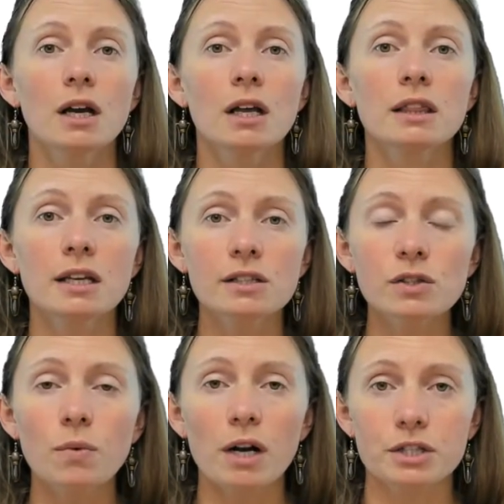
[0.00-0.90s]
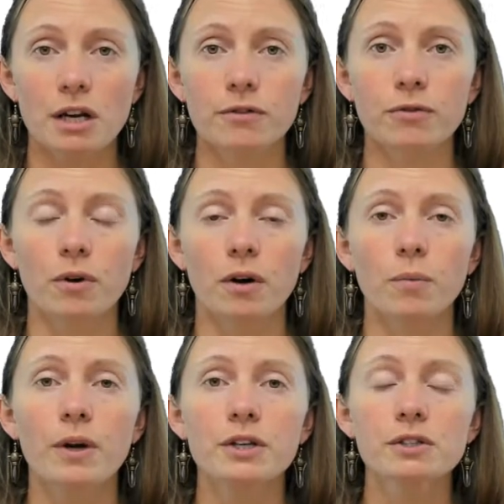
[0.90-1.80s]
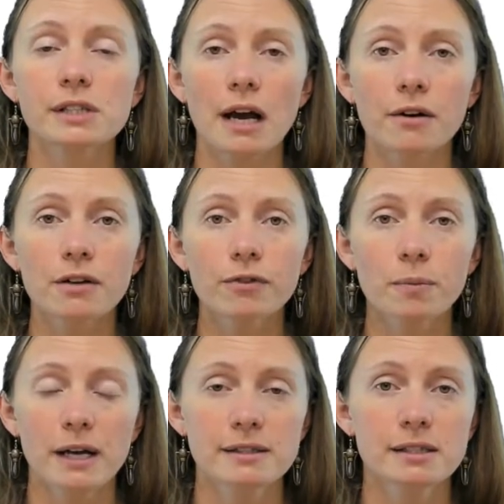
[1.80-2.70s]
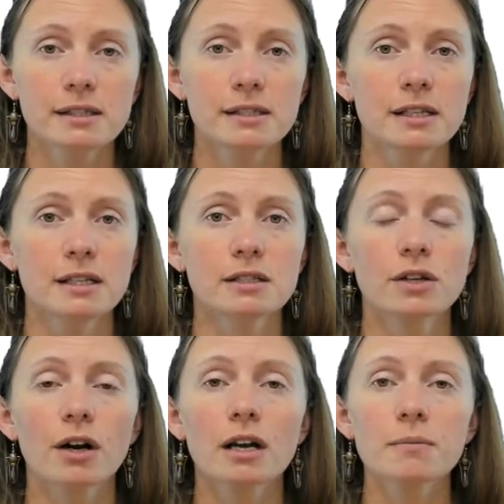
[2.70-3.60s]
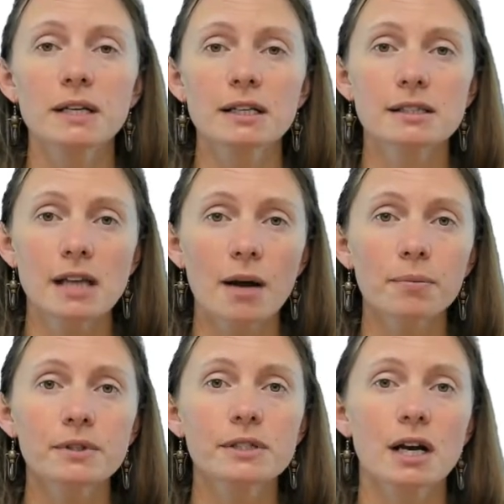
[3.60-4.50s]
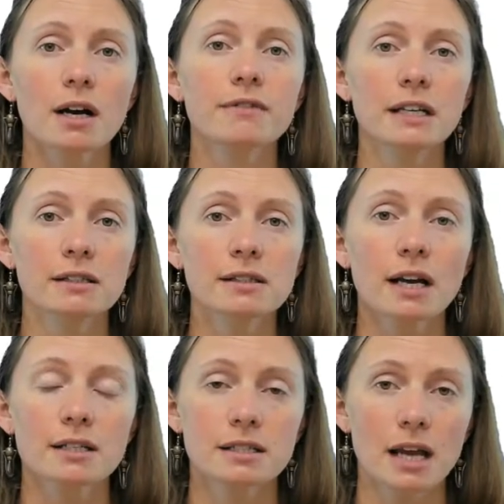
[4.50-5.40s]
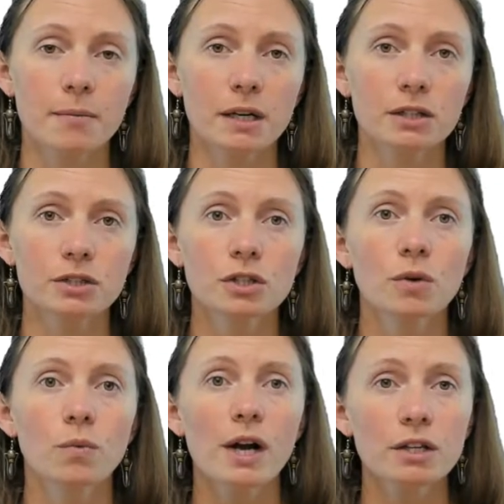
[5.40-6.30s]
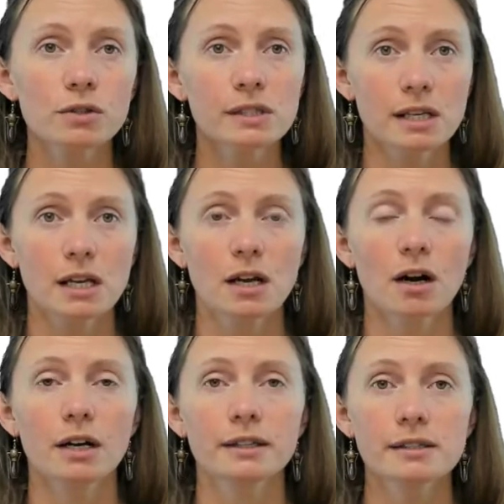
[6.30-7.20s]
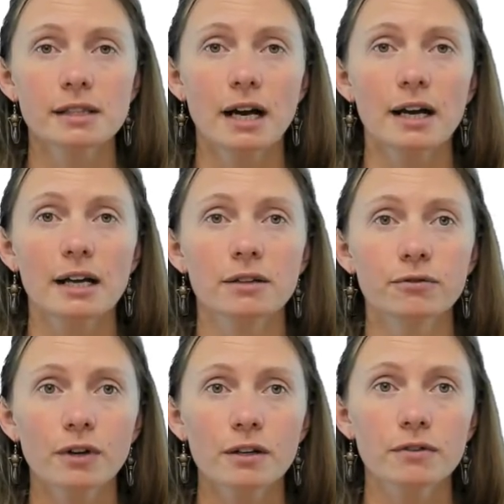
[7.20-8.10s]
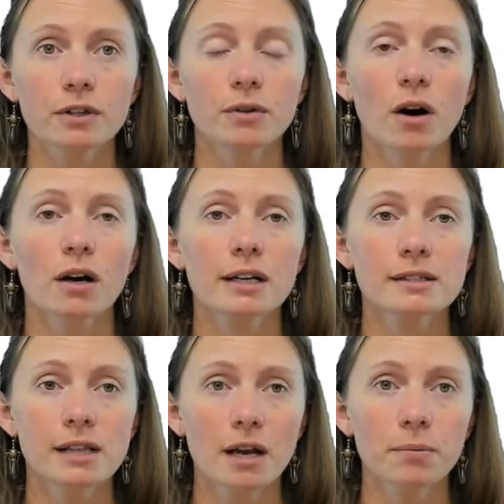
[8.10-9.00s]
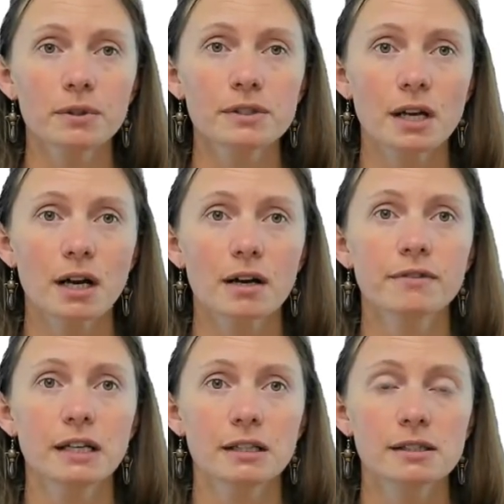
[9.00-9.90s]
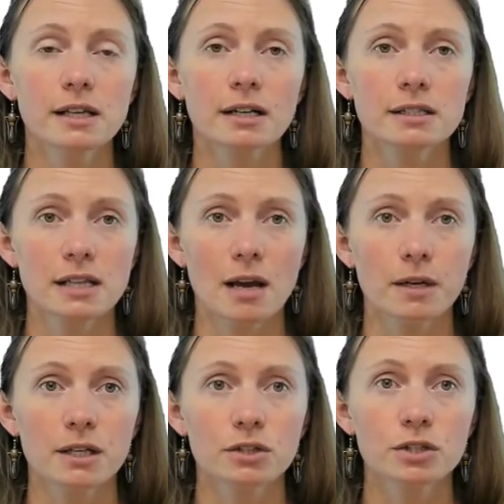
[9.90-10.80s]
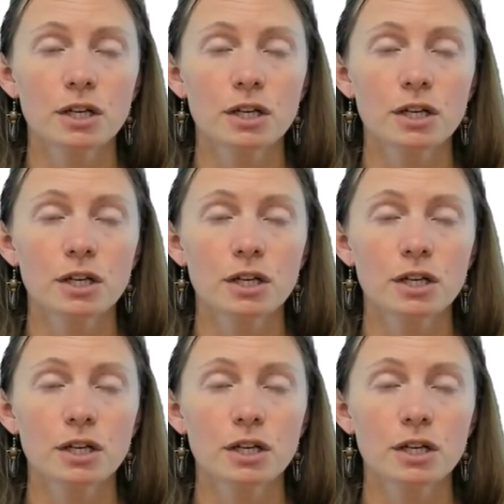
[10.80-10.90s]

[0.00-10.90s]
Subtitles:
Things to watch out for when you're scouting for pests and disease are going to be examples of insect damage. What you see on the slide in front of you are examples of insect damage.